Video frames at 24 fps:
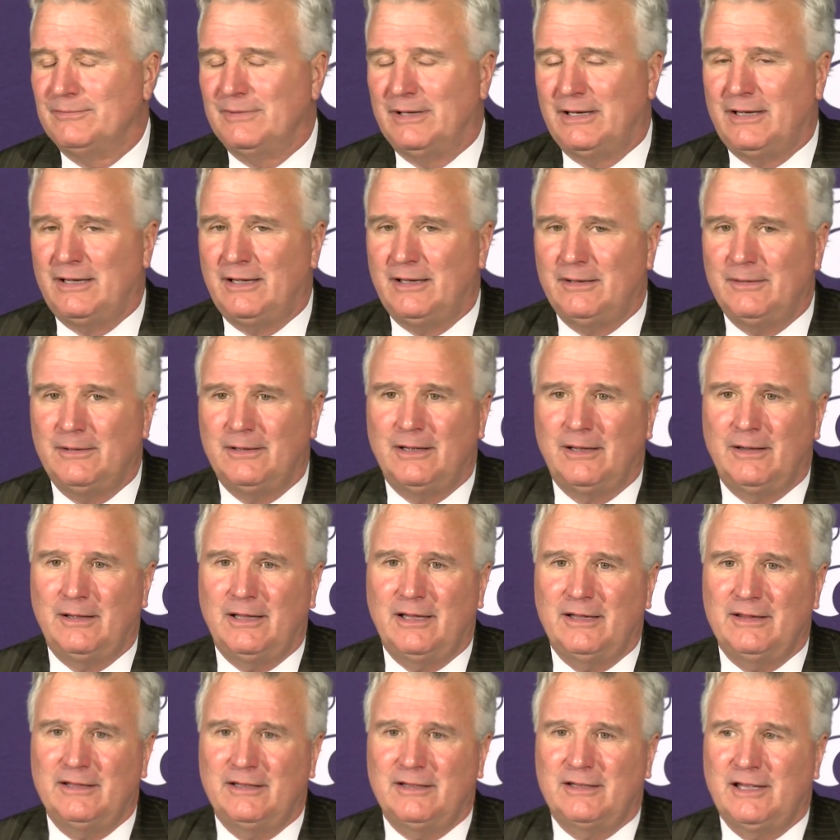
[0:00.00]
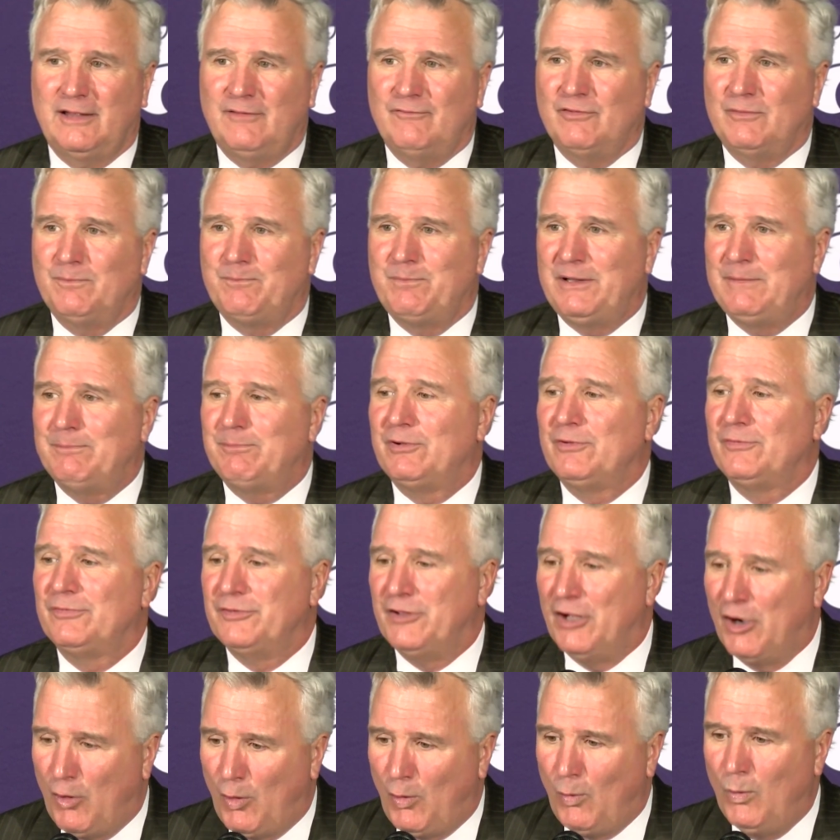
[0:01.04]
Uh, uh I think even people
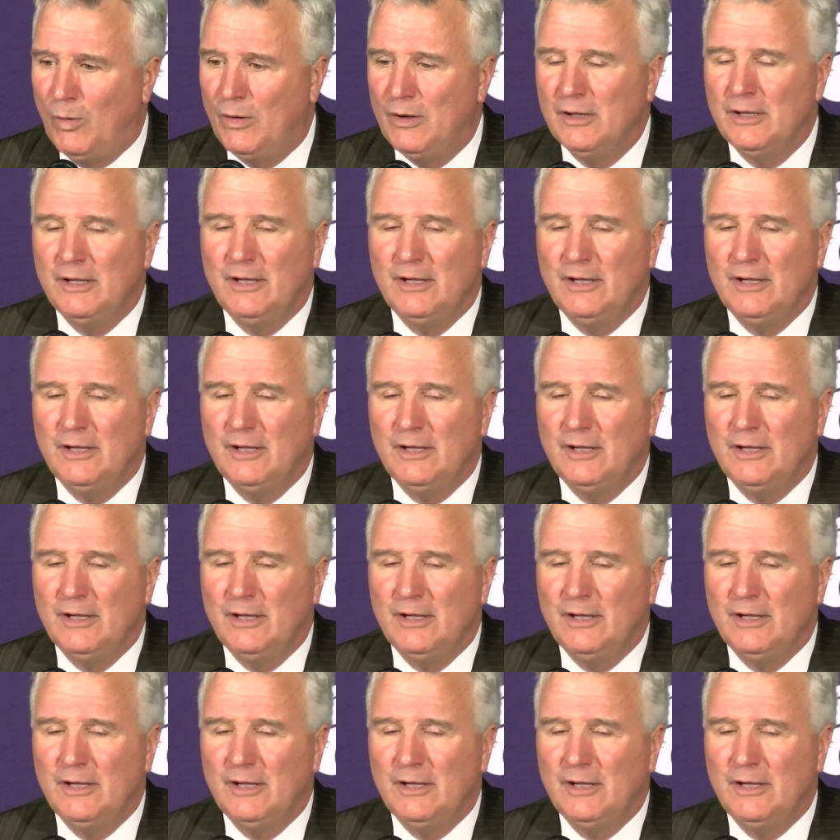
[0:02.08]
know.